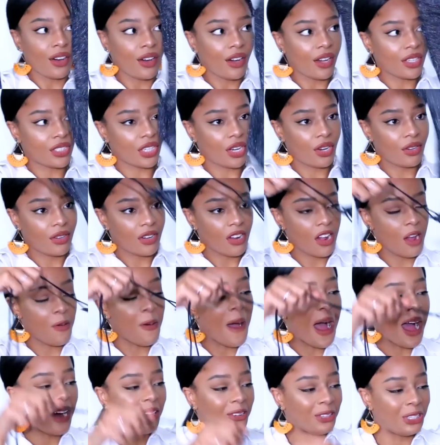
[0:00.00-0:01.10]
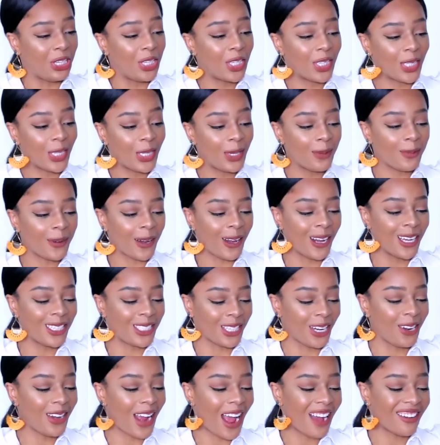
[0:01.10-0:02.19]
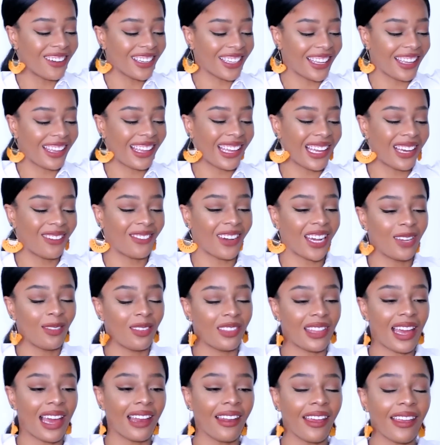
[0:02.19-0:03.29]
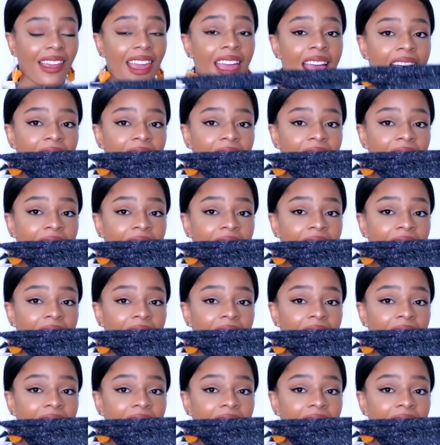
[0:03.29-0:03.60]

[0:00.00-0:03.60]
I don't know about you, but I don't know how I could get away with that. Like,